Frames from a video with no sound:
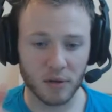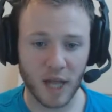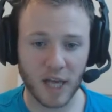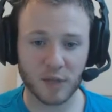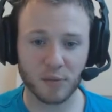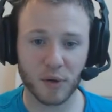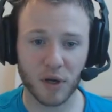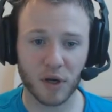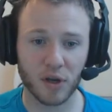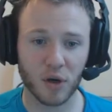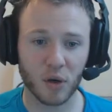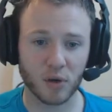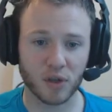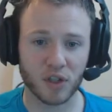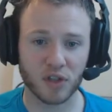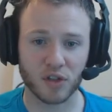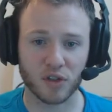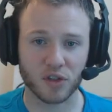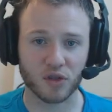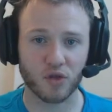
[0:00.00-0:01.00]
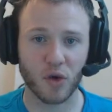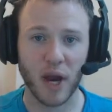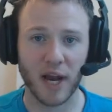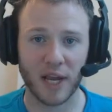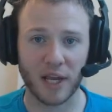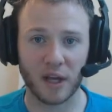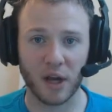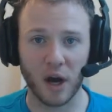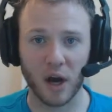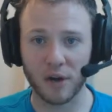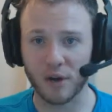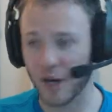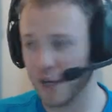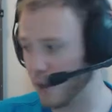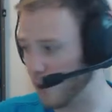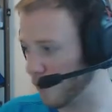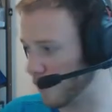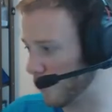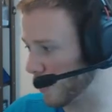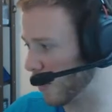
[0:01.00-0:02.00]
Last bit of news, this is dragging on, I
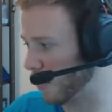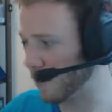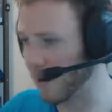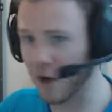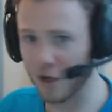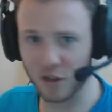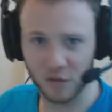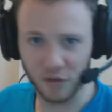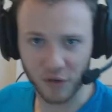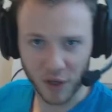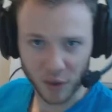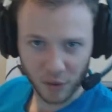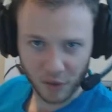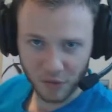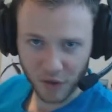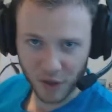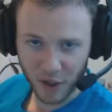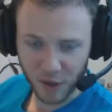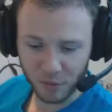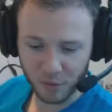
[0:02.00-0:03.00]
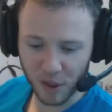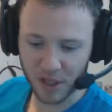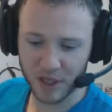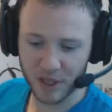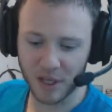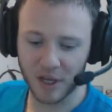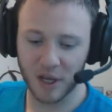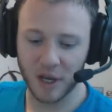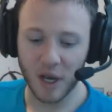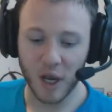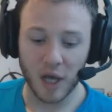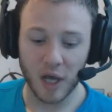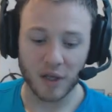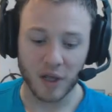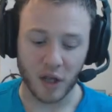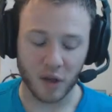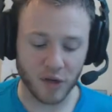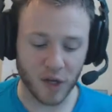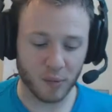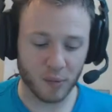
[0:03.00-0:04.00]
know, for an unboxing video and a freaking blanket.
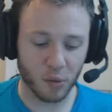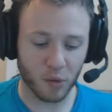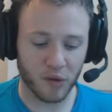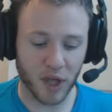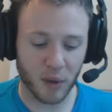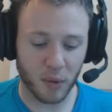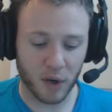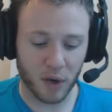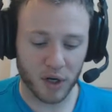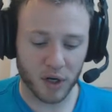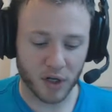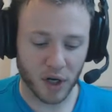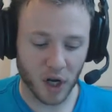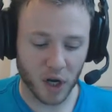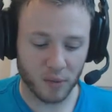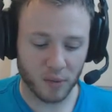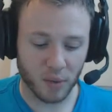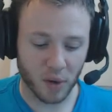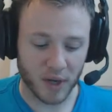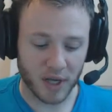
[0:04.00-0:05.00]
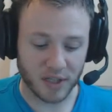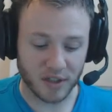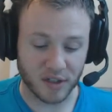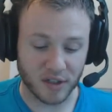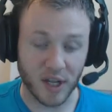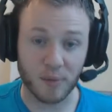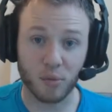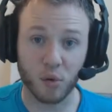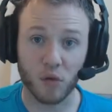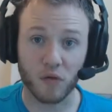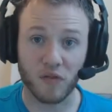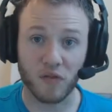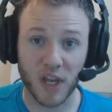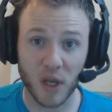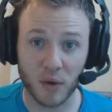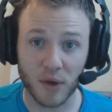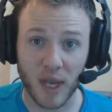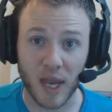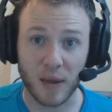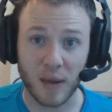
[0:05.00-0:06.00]
The other Deadpool thing I wanted to talk about is the Deadpool
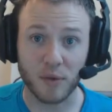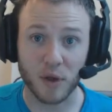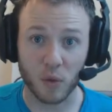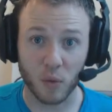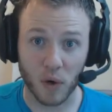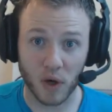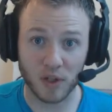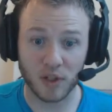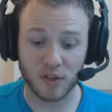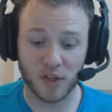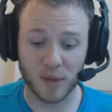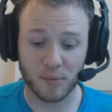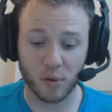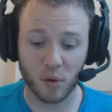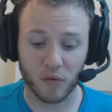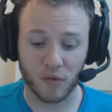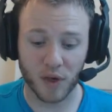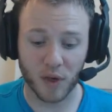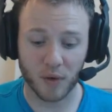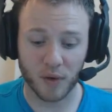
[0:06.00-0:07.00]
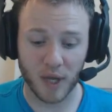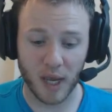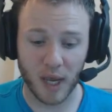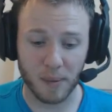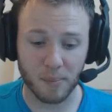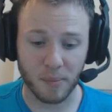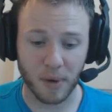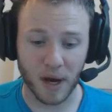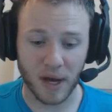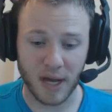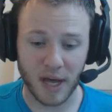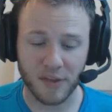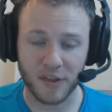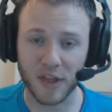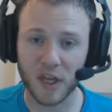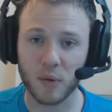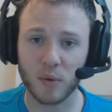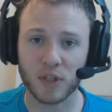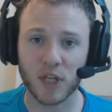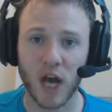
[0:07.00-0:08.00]
video game. There was a Deadpool video game by, I
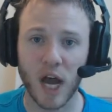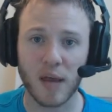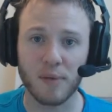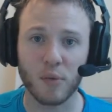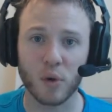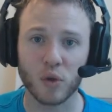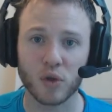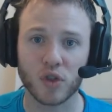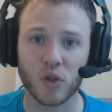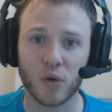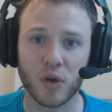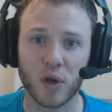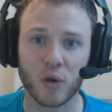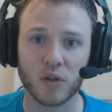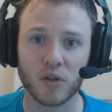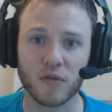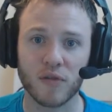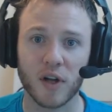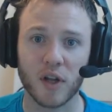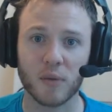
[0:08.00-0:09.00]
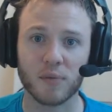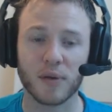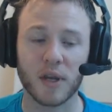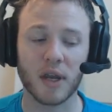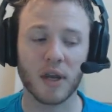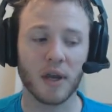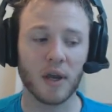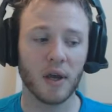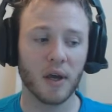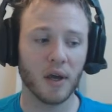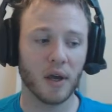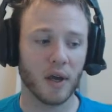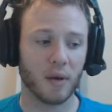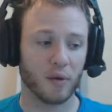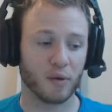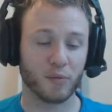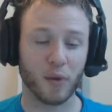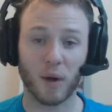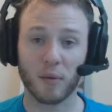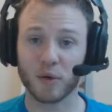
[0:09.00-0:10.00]
think it was High Moon Studios developed it. It
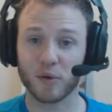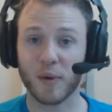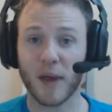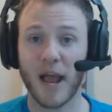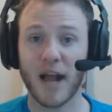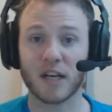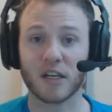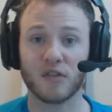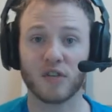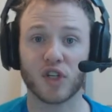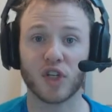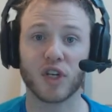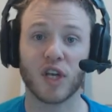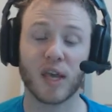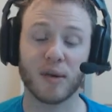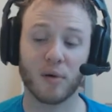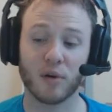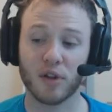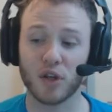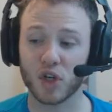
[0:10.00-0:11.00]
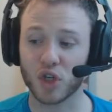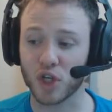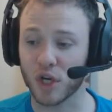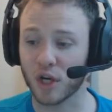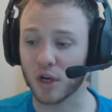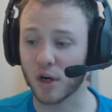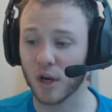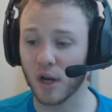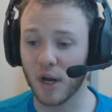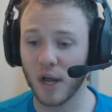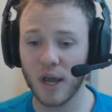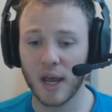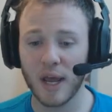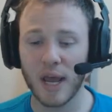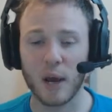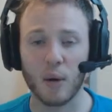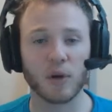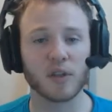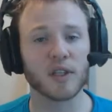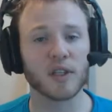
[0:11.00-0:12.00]
was published by Activision, came out this year.
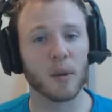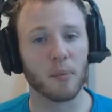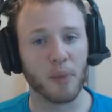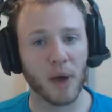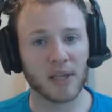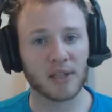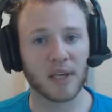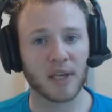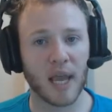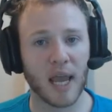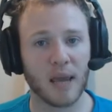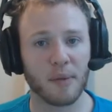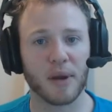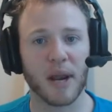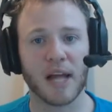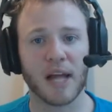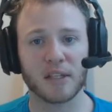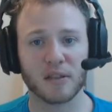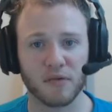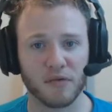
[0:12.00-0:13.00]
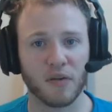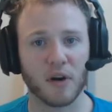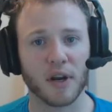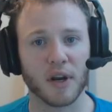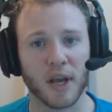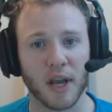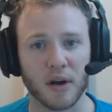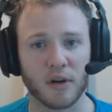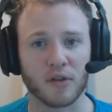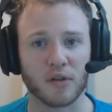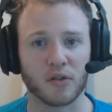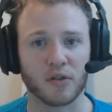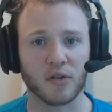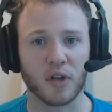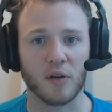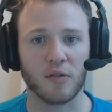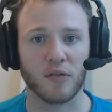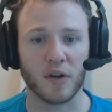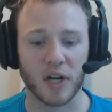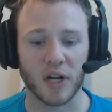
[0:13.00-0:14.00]
It wasn't the best game, but it had some fun character
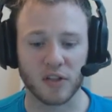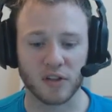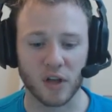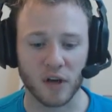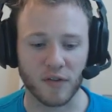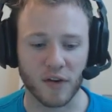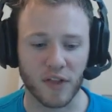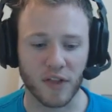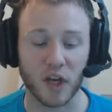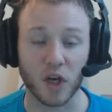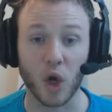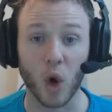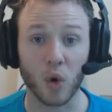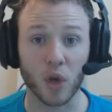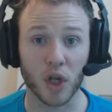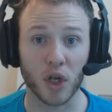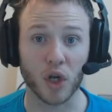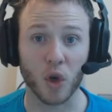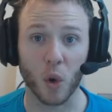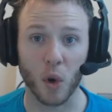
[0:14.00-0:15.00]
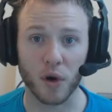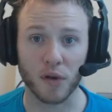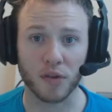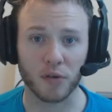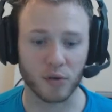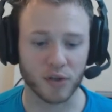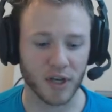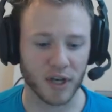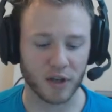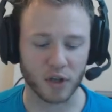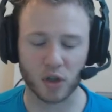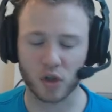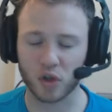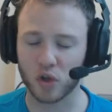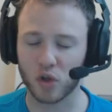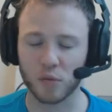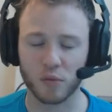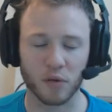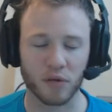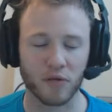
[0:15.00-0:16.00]
stuff, funny stuff. I think Nolan North, who's like a
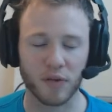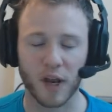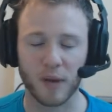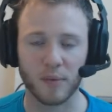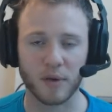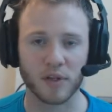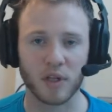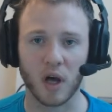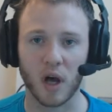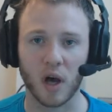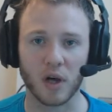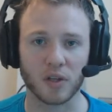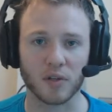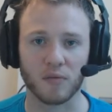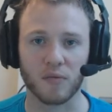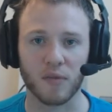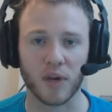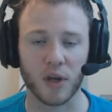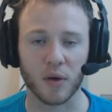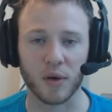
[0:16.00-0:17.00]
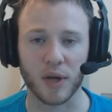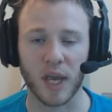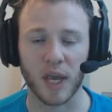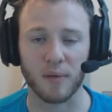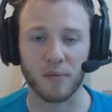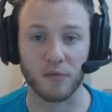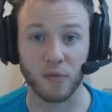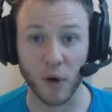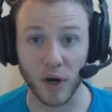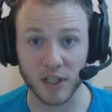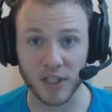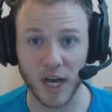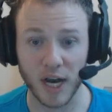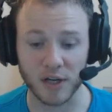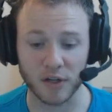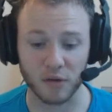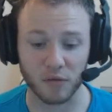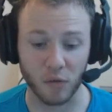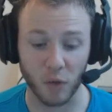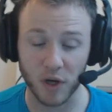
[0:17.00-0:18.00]
super famous, awesome video game voice
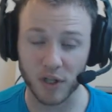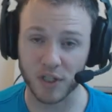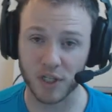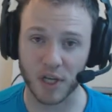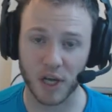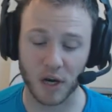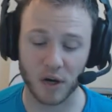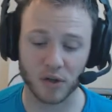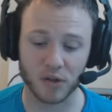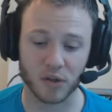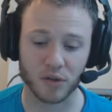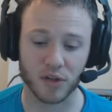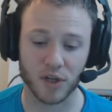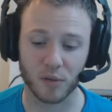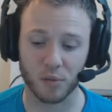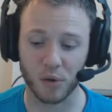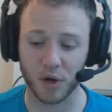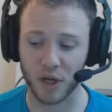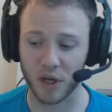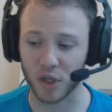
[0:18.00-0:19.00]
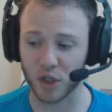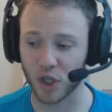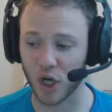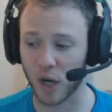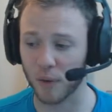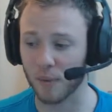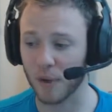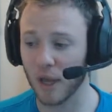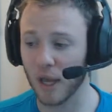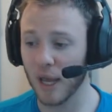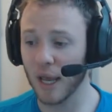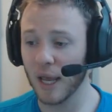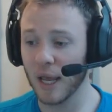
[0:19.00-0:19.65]
actor, voiced the character and did a pretty good job.